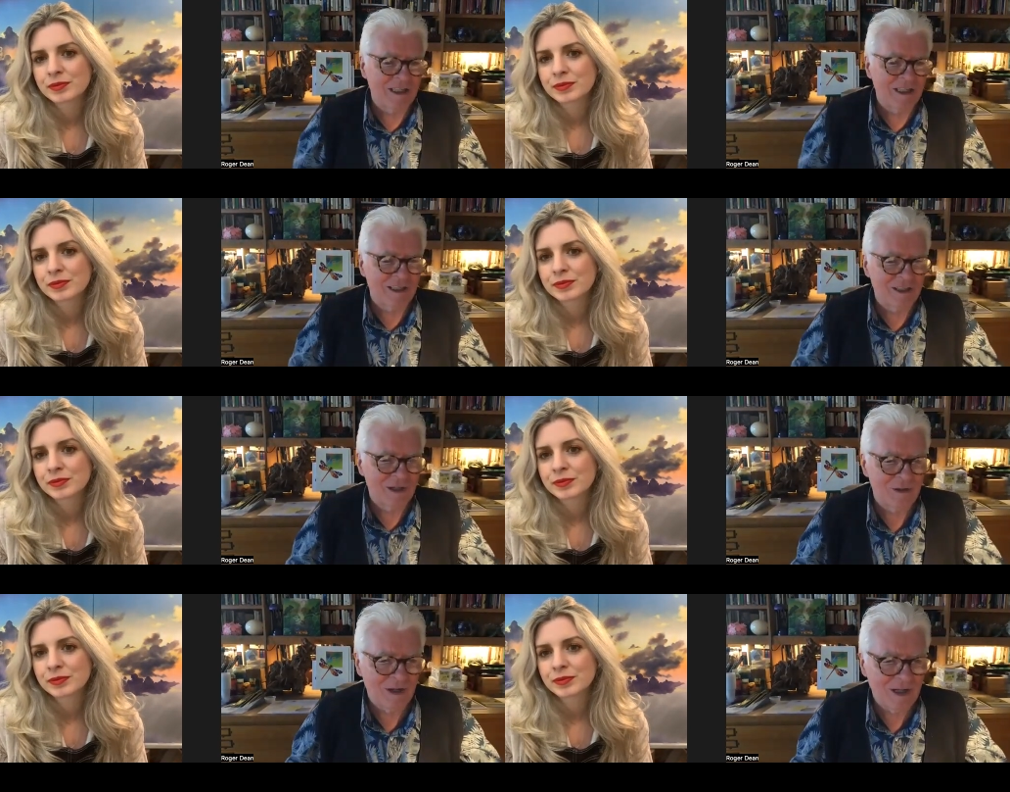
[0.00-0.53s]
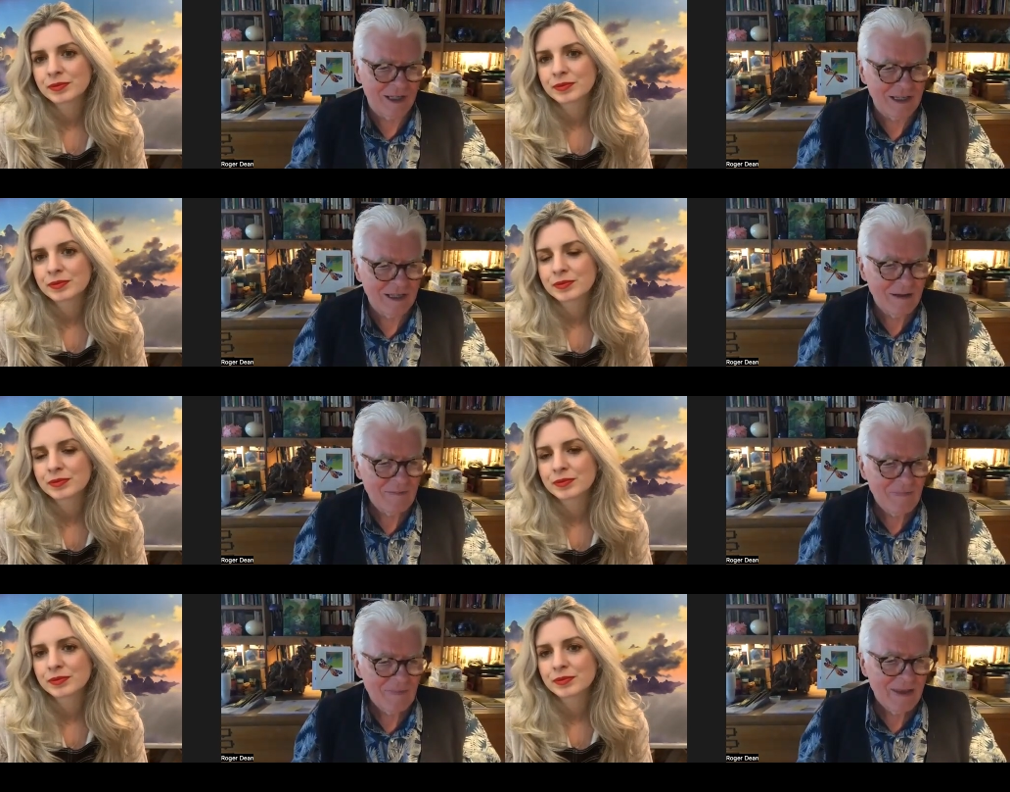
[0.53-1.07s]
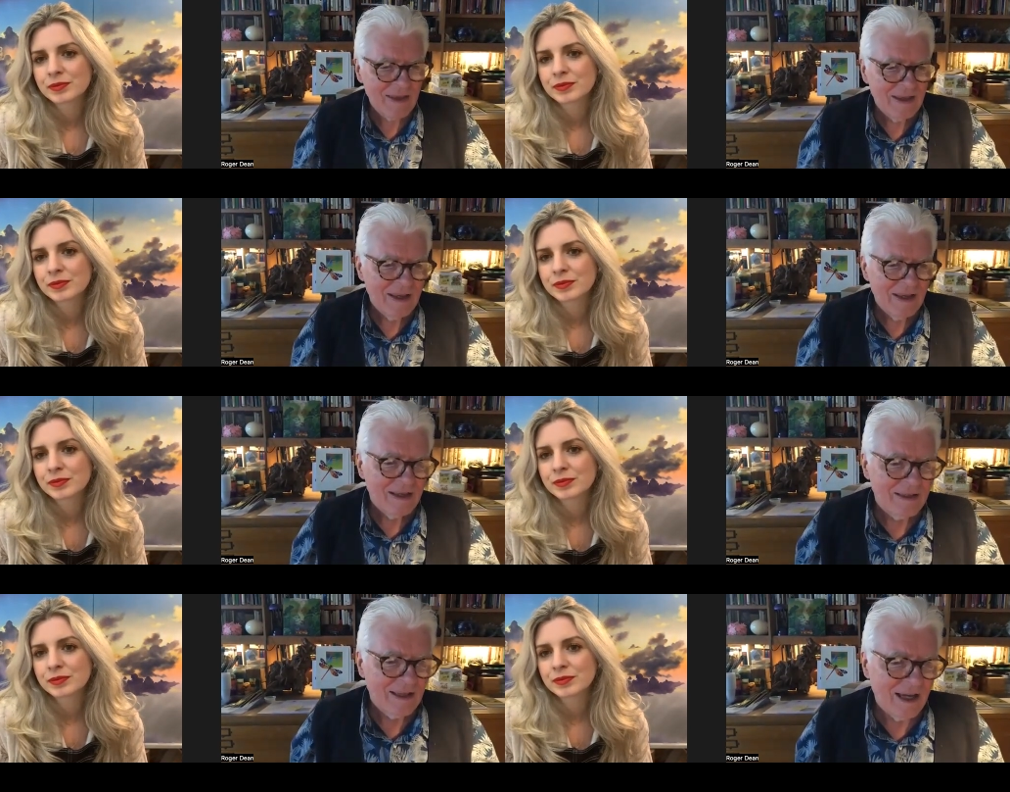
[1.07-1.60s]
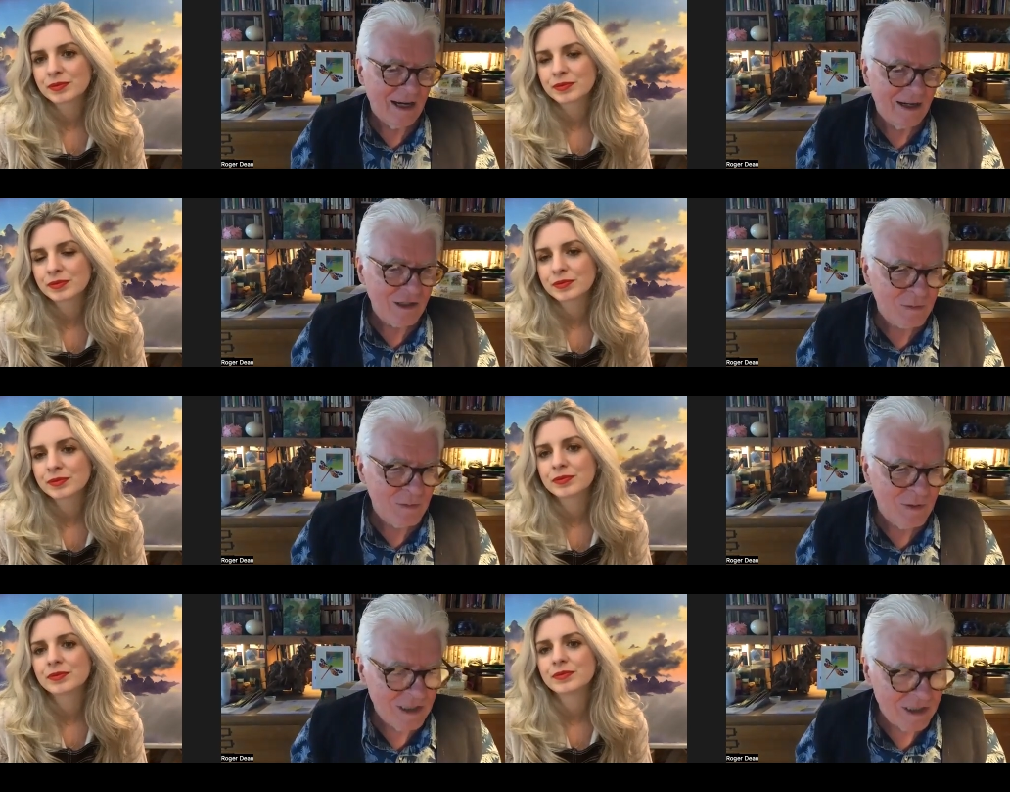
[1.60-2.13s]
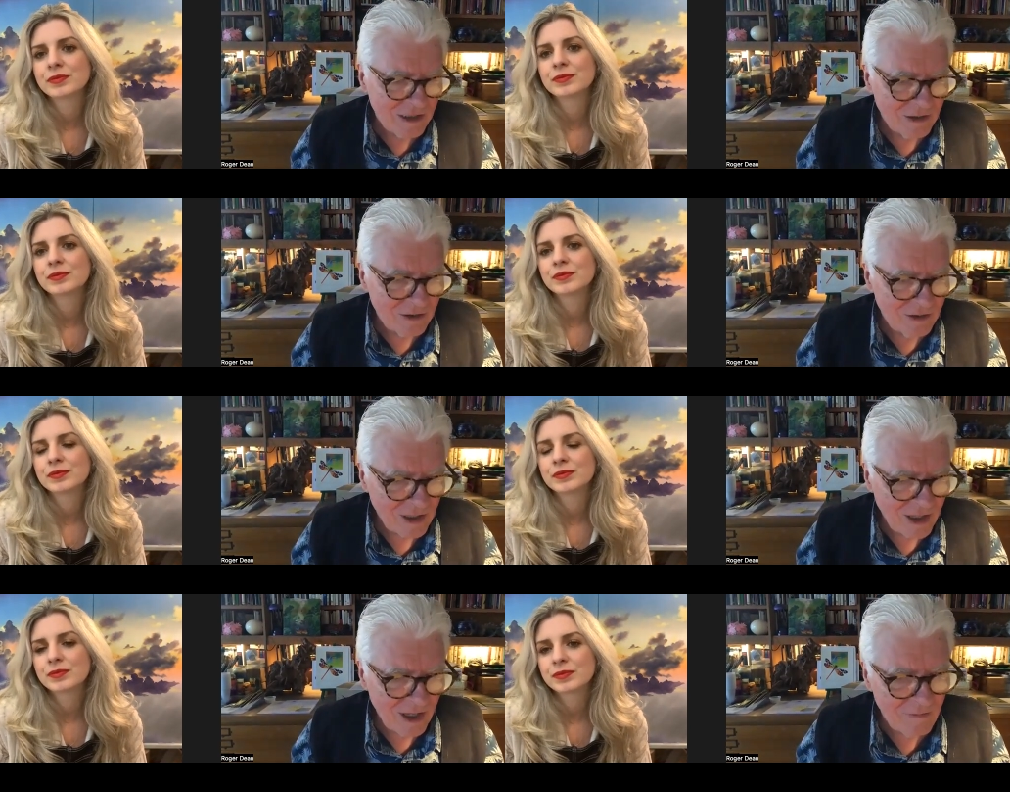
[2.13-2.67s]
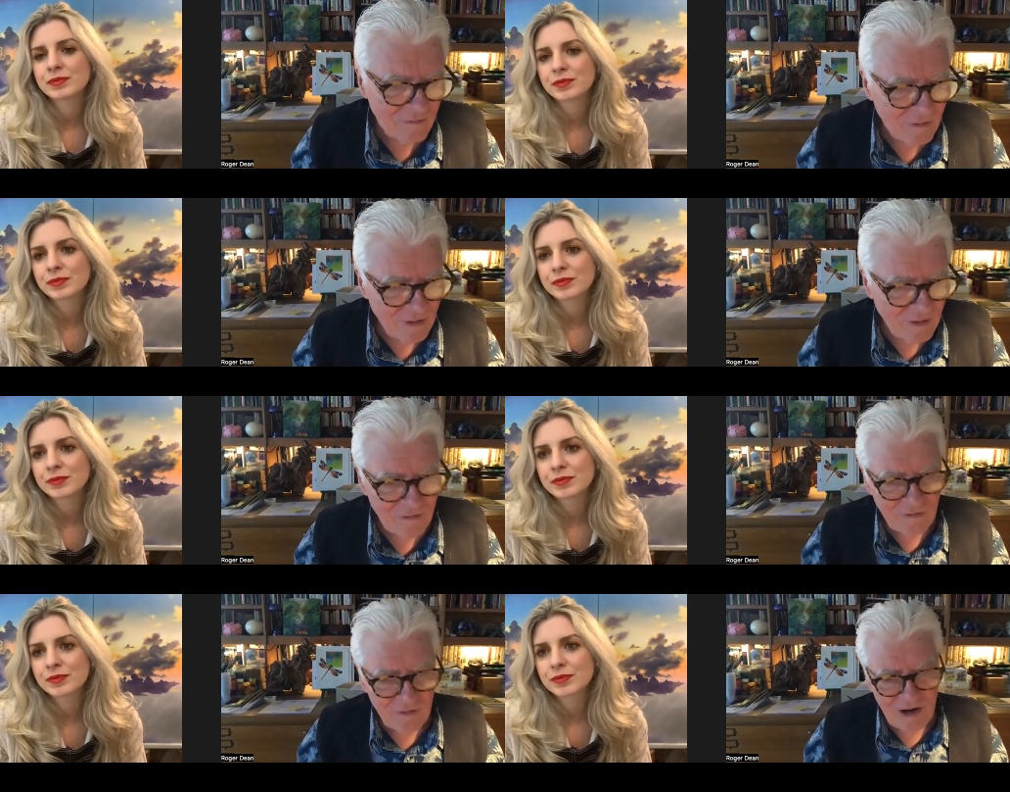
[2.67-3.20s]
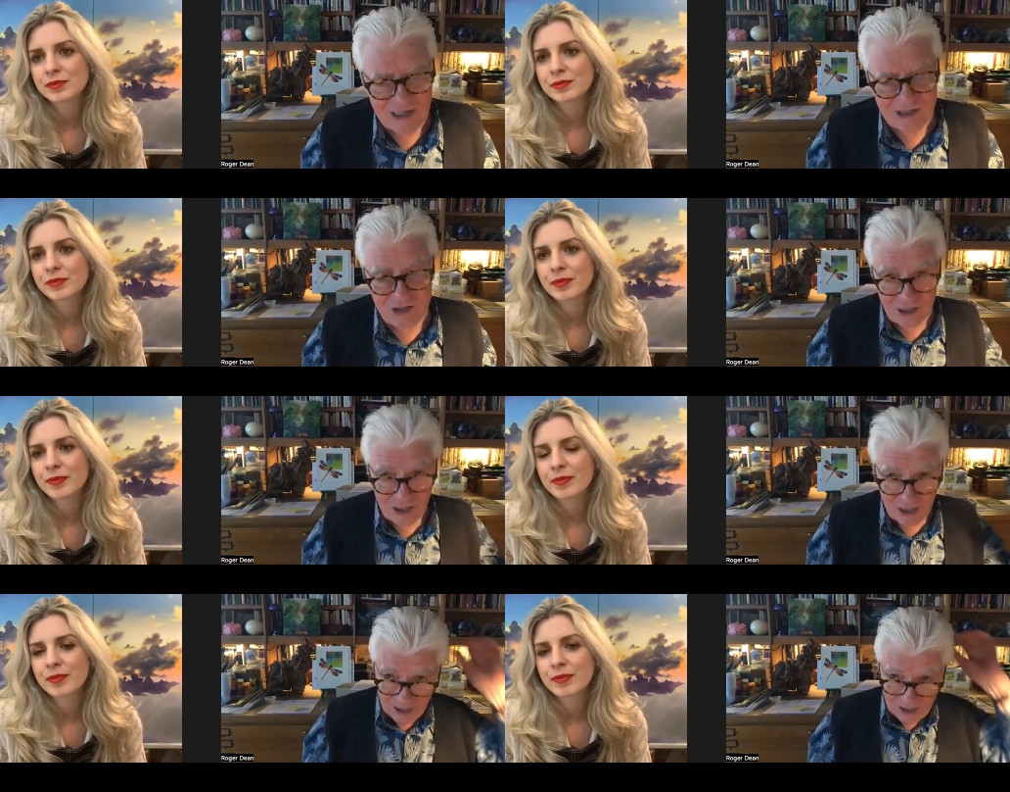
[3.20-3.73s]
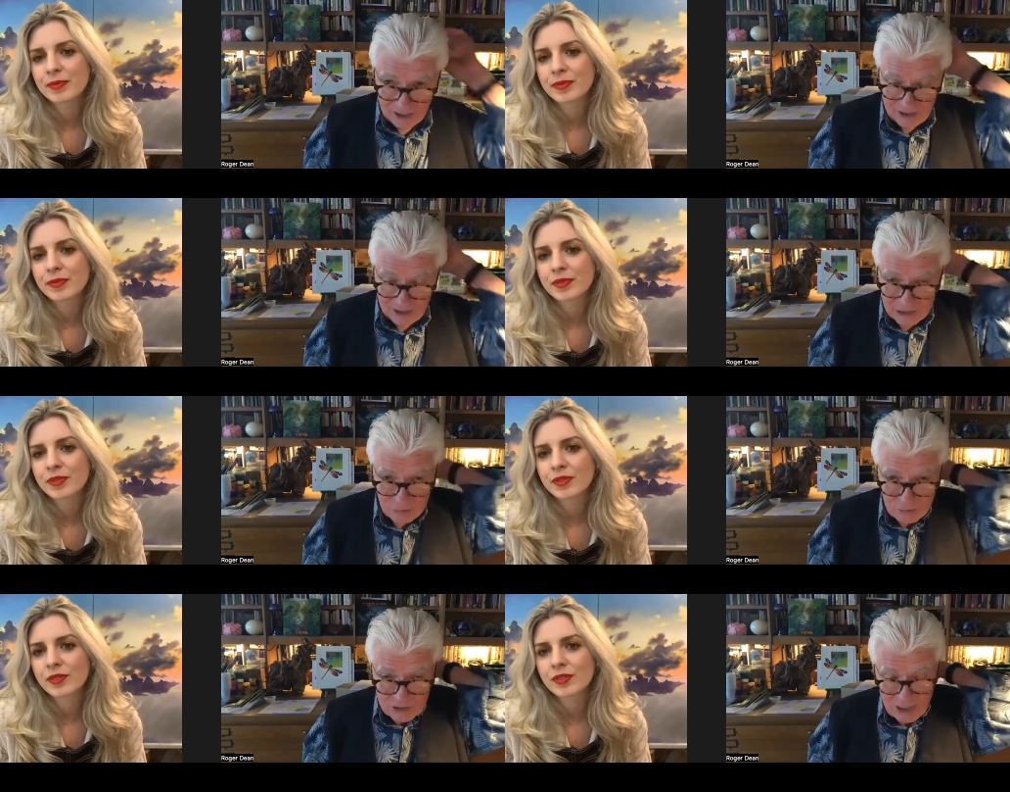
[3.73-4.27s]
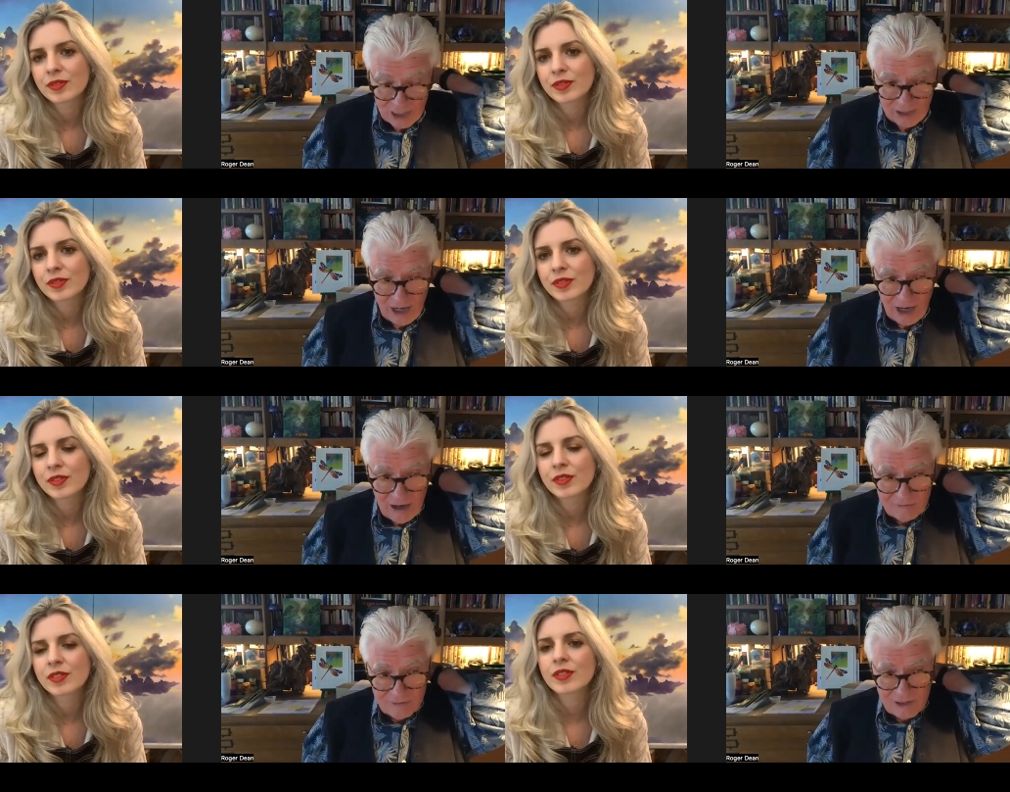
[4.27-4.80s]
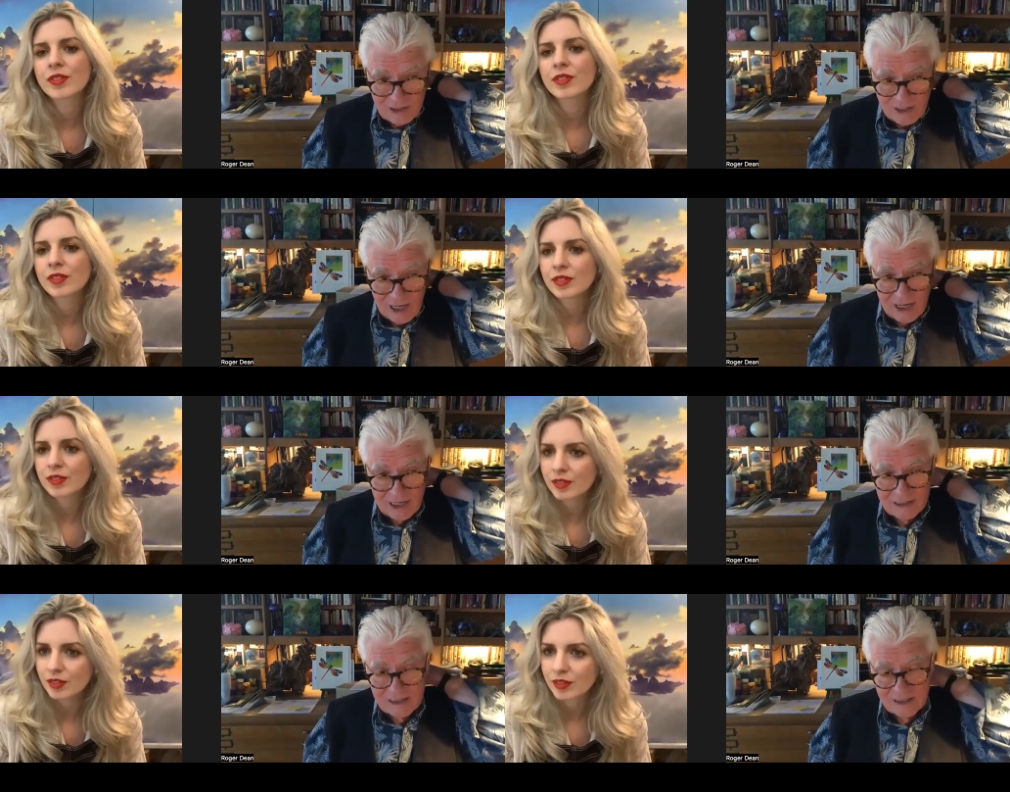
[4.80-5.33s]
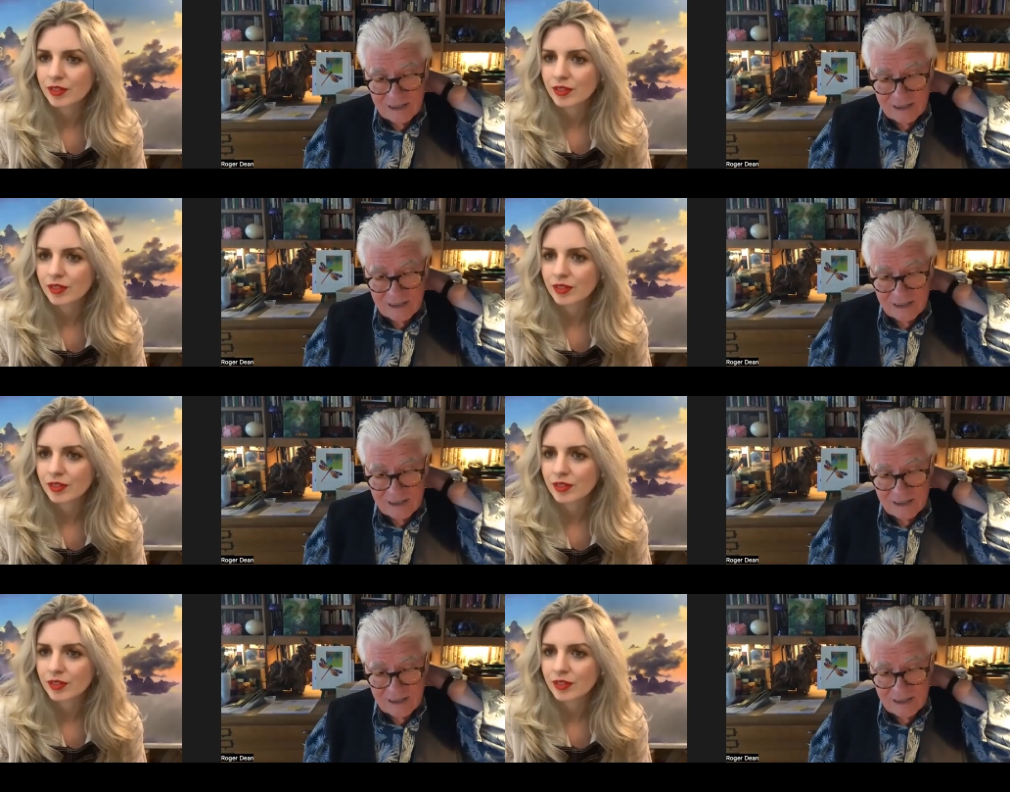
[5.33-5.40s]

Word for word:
Speaker 1: me to do it. They asked me to do the cover of Fragile, and this was done after that.